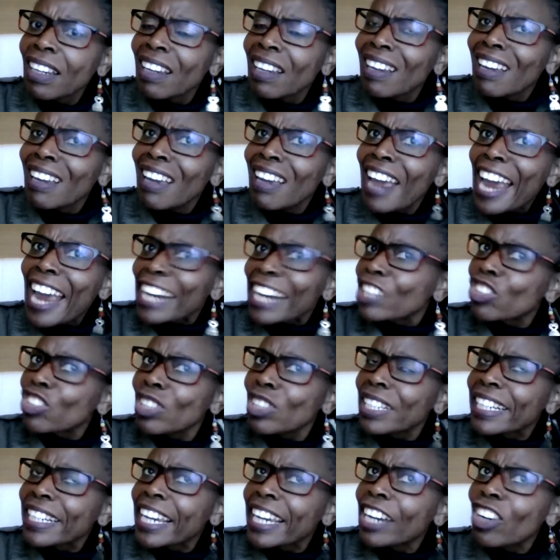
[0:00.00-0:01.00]

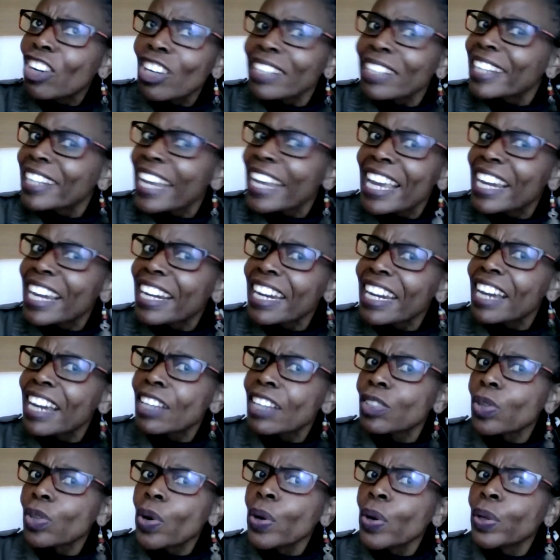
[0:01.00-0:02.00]
actually cannot carry
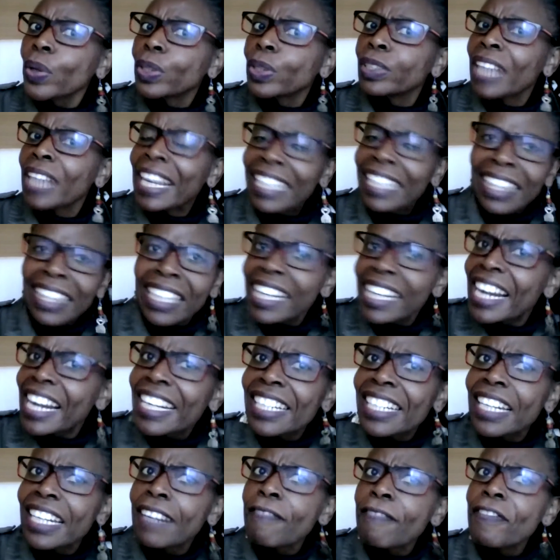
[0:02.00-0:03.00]
us all. That
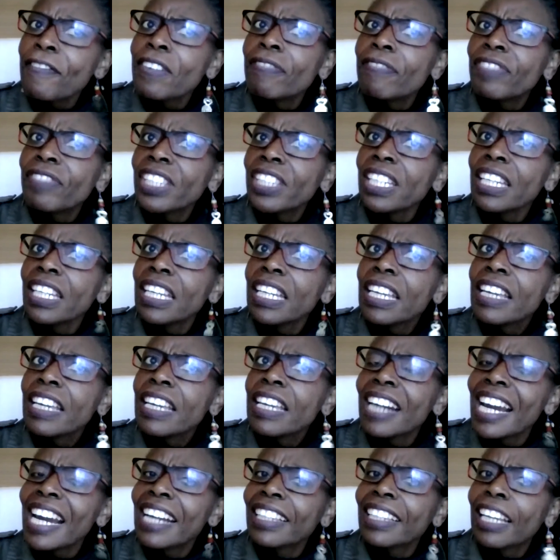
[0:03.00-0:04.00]
350
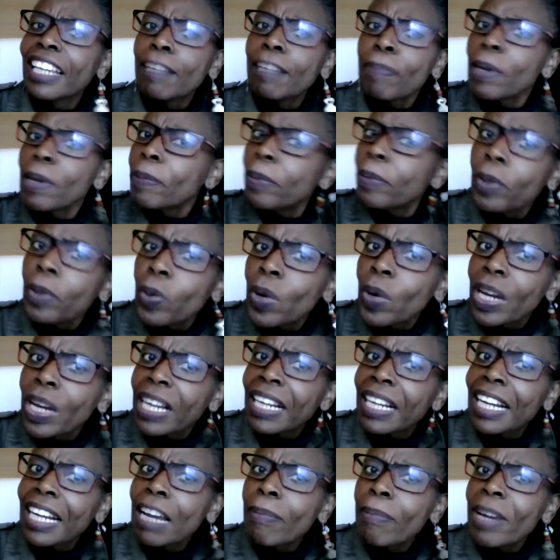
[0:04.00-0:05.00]
rand that people were
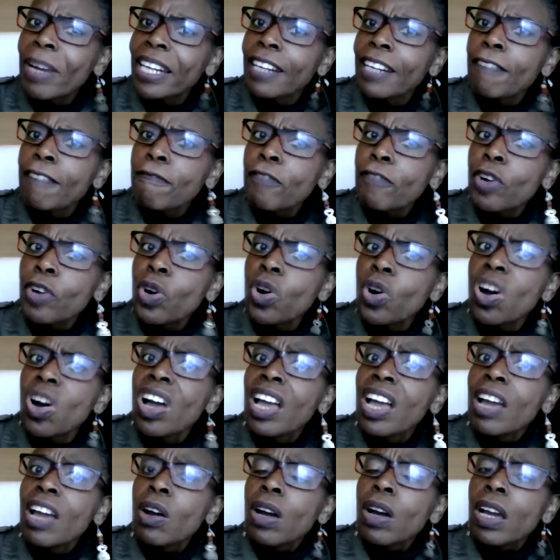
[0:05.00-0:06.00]
clamoring for
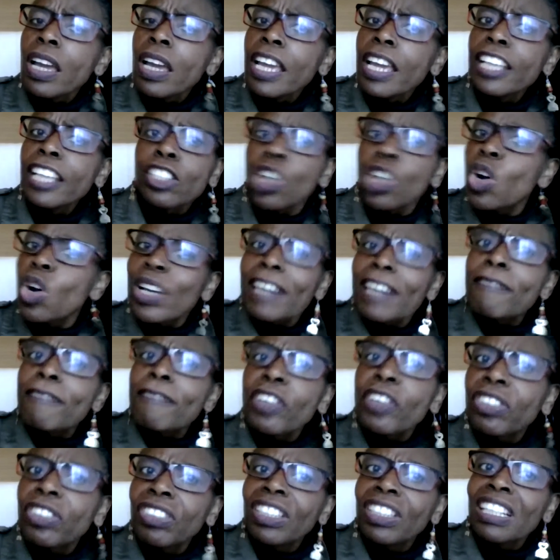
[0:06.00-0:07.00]
is only
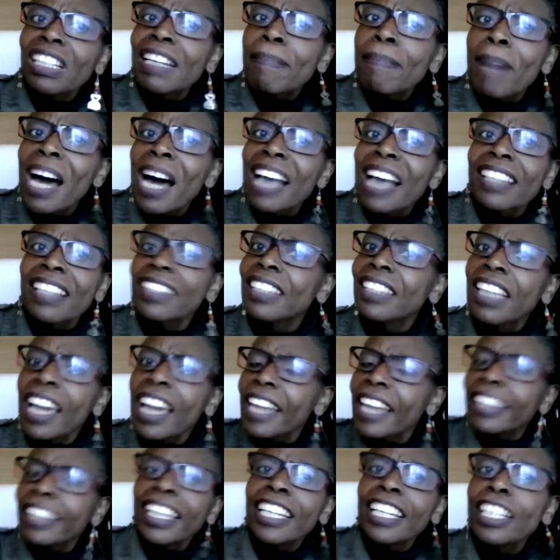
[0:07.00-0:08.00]
for 3 months
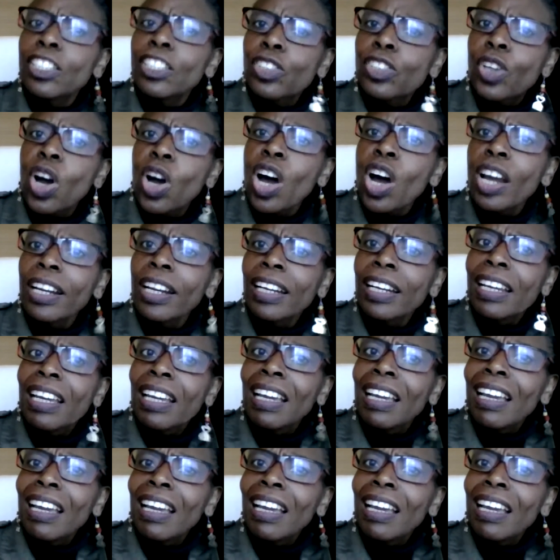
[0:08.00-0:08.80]
and then it's gone.